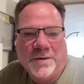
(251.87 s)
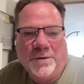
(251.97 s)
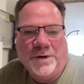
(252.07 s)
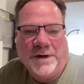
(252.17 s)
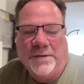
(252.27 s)

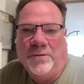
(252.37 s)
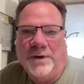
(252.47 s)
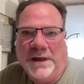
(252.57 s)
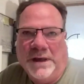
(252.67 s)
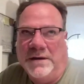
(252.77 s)

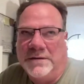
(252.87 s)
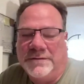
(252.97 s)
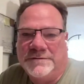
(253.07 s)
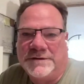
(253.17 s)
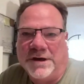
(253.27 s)
we
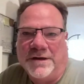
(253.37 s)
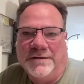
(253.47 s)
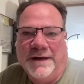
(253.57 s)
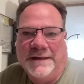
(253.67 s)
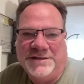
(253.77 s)

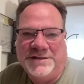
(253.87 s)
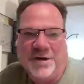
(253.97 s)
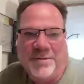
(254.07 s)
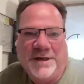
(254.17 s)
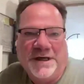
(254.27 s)
started as
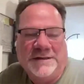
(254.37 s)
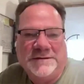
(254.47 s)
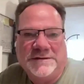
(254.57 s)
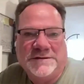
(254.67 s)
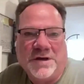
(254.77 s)
Jeremy does.
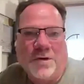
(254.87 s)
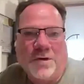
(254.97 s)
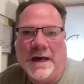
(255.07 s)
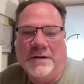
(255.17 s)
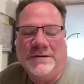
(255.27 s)
Let's go
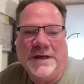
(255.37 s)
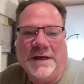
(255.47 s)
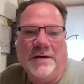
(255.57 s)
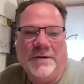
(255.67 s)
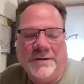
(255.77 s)
around,
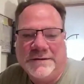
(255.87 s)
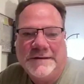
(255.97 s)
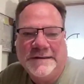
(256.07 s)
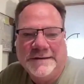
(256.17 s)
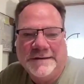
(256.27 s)
and
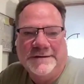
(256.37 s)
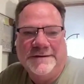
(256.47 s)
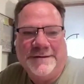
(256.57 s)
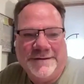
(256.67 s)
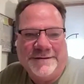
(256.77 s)

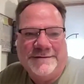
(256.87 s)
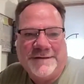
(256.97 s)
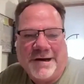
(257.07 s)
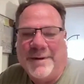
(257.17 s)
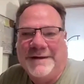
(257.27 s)

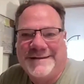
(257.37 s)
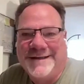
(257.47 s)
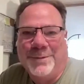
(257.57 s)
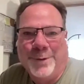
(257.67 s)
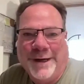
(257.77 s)
talk about
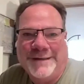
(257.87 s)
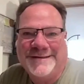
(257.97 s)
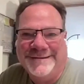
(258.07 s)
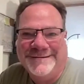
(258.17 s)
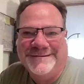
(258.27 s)

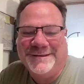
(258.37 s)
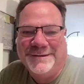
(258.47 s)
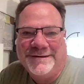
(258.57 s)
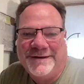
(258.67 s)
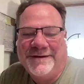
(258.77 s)
celebrations,
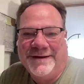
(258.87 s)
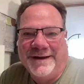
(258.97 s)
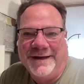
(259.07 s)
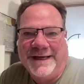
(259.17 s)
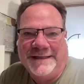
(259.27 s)
and
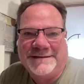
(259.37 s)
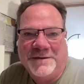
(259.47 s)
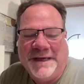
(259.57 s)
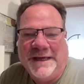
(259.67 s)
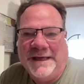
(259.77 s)
it gets
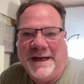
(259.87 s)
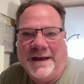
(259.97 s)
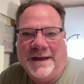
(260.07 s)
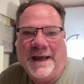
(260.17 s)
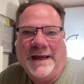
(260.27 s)
to me, and
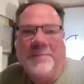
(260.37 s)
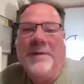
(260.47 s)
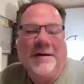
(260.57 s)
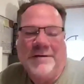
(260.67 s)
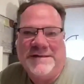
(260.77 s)
I can
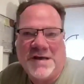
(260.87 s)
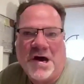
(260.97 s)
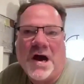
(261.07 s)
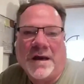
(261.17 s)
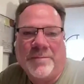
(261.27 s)
barely
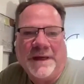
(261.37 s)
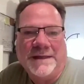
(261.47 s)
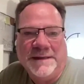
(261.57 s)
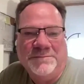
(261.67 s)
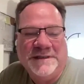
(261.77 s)
talk
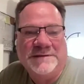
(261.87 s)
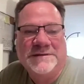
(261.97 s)
because I'm